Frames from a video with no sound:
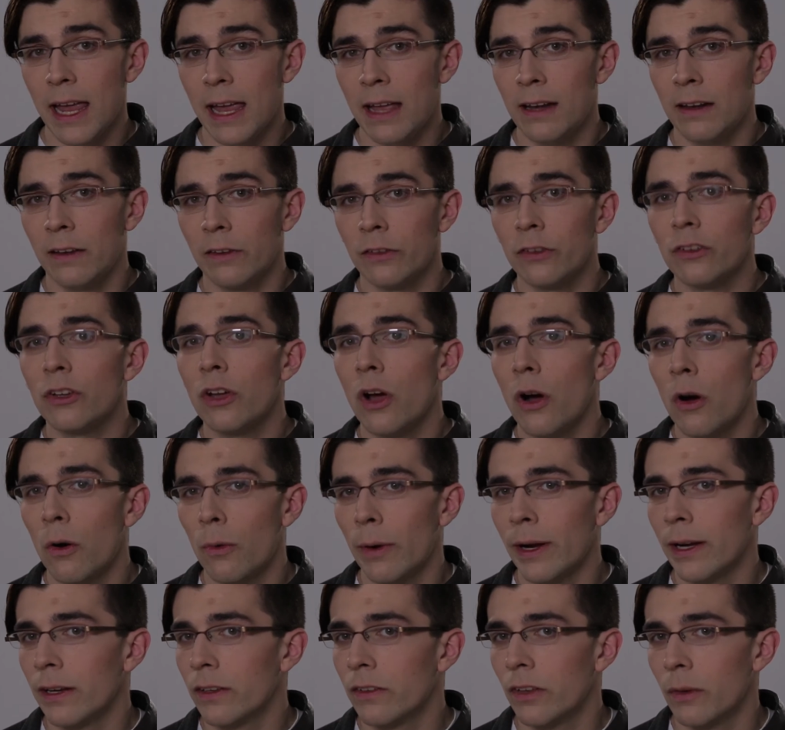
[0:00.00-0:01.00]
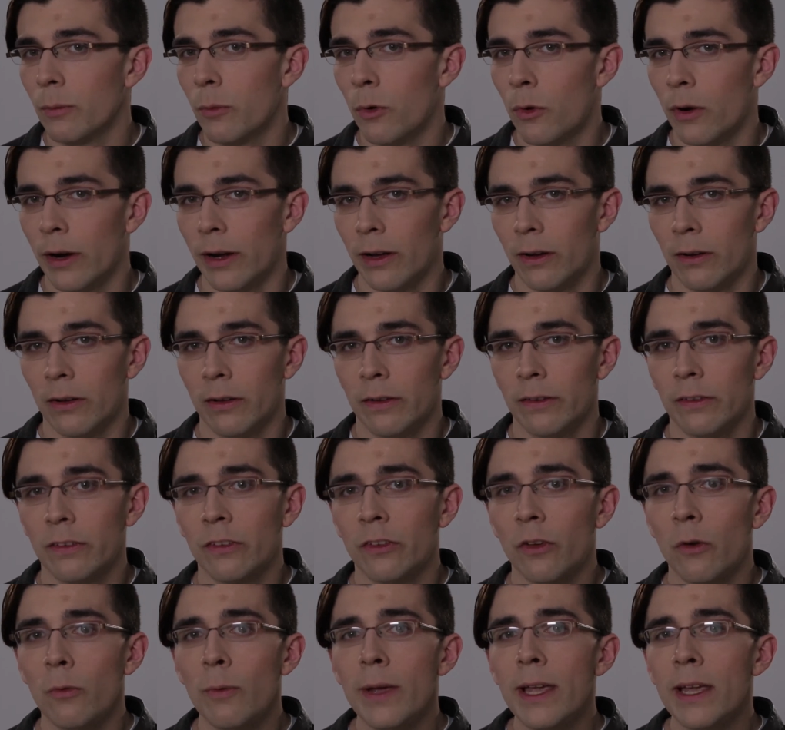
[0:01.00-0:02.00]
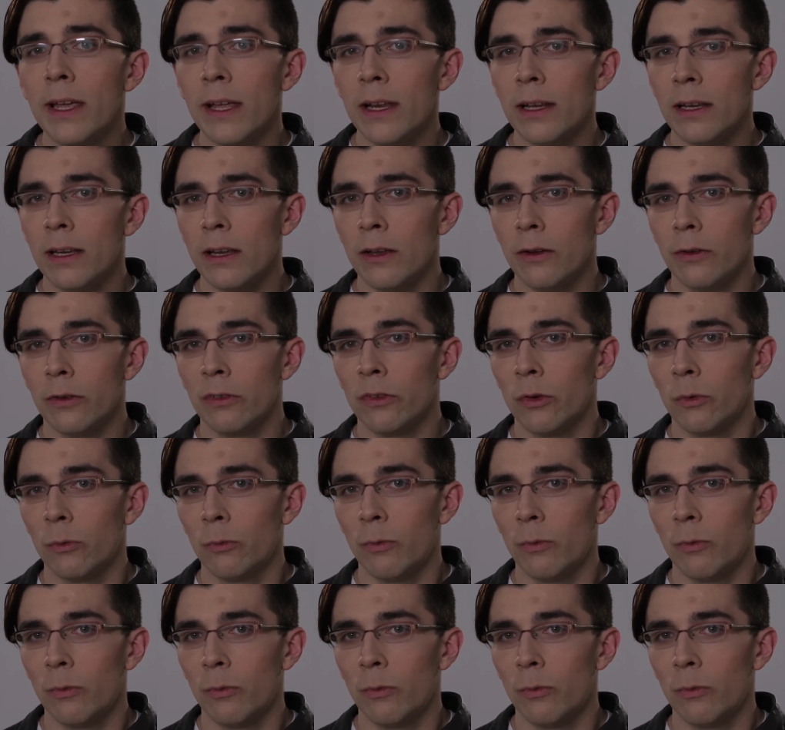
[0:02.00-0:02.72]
it is going to boil, so we can use